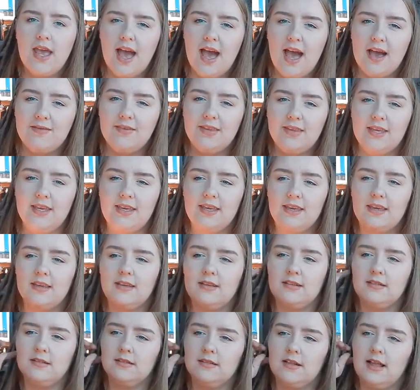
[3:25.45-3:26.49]
I feel like
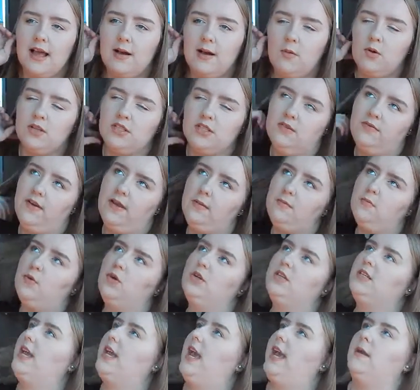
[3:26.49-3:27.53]
I want to find more
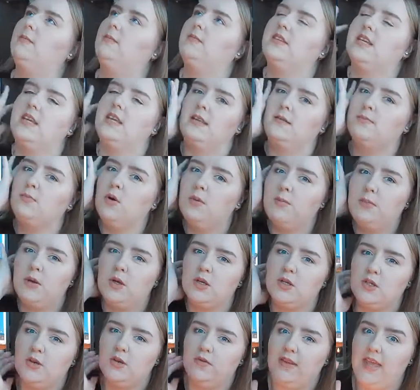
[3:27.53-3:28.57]
time to read more
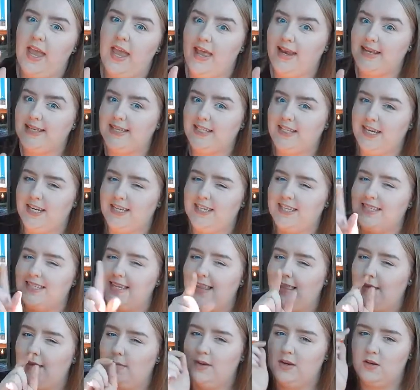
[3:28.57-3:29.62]
books, so if you get any suggestions,
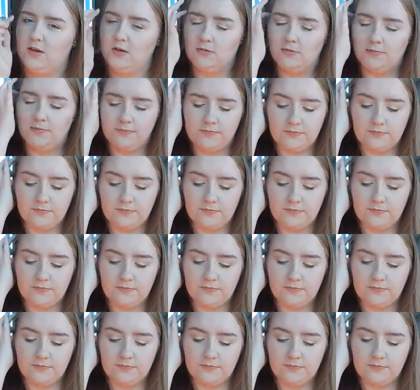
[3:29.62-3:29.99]
let me know.